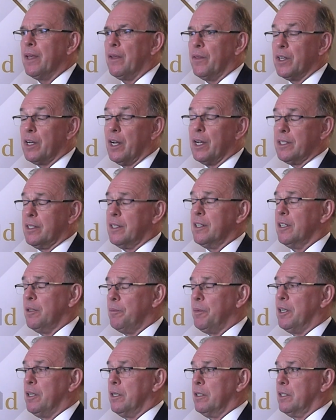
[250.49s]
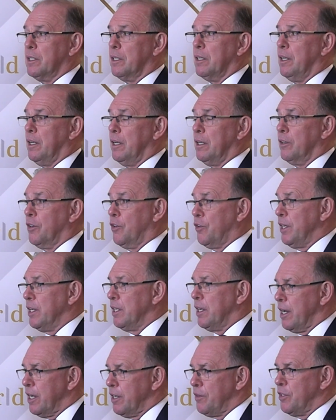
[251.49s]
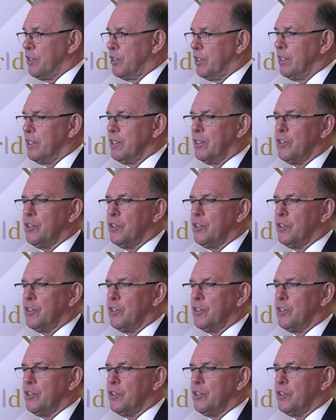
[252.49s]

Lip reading: The nice thing about green hydrogen is